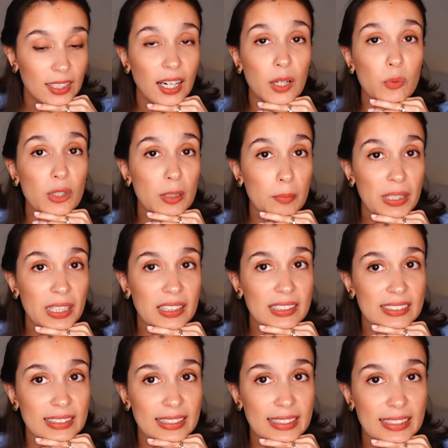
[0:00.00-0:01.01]
I want to be
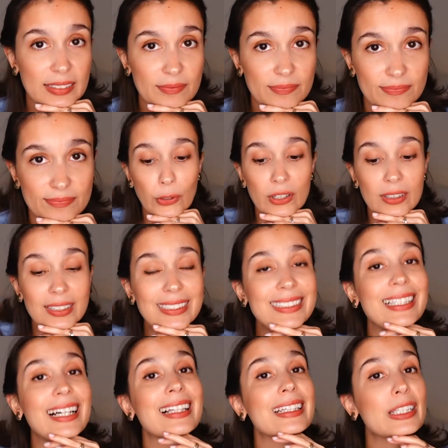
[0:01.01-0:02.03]
this lady, or at
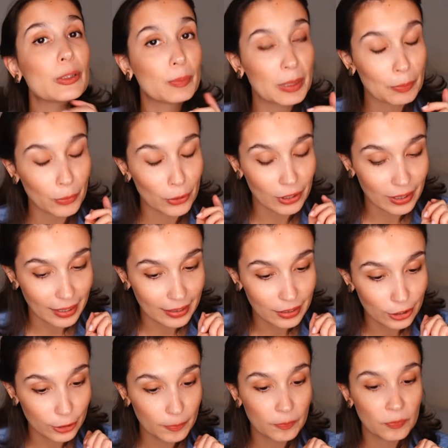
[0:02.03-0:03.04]
least a little bit more like
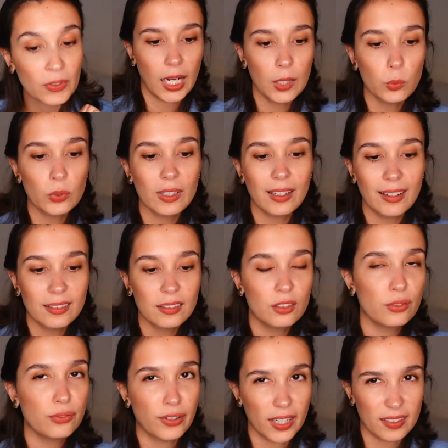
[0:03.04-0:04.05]
her. I would like
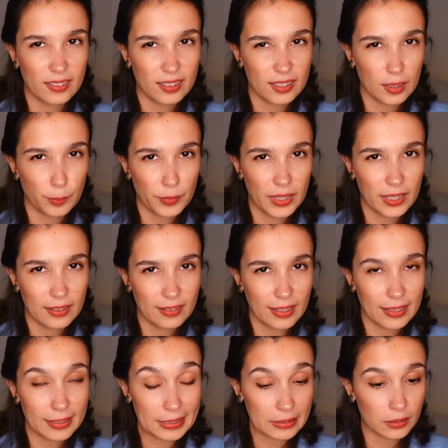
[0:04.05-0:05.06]
to find something
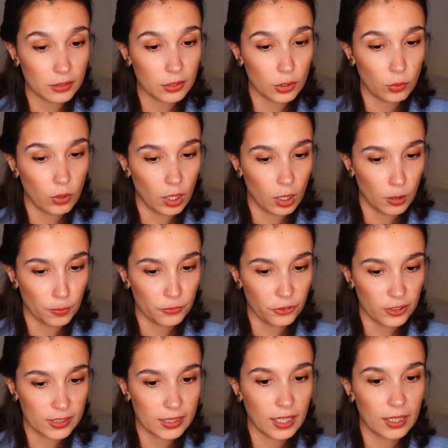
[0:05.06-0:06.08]
that isn't so obvious.